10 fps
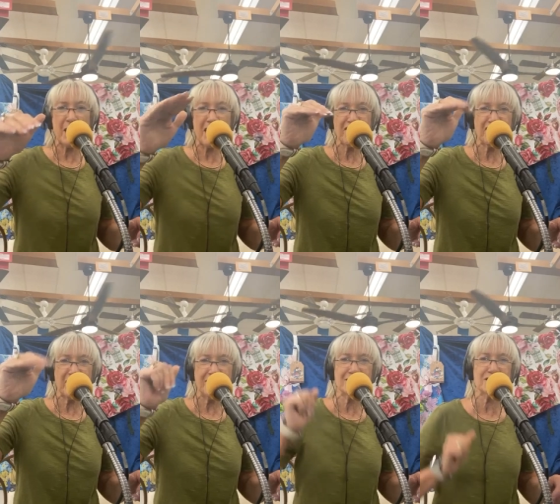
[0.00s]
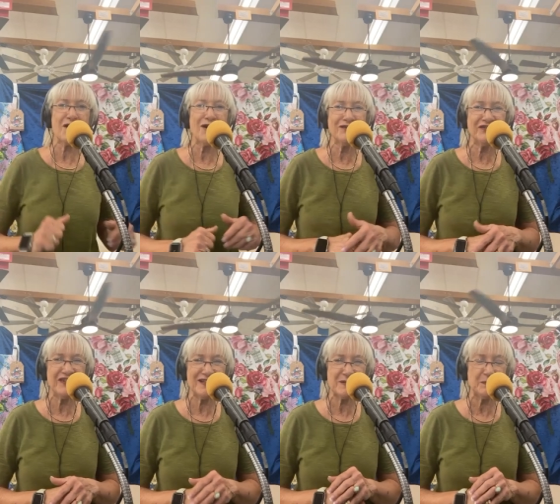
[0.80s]
my face on
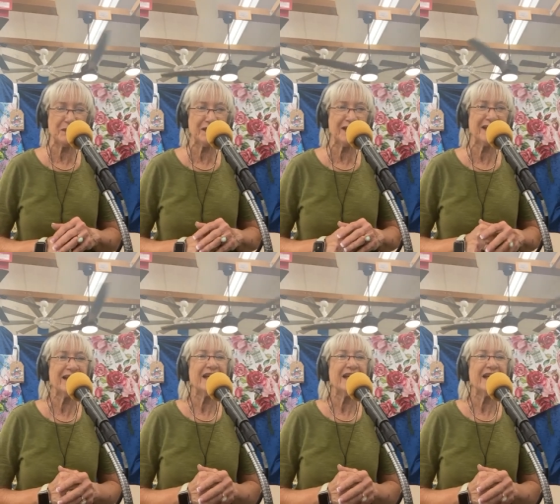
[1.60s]
Facebook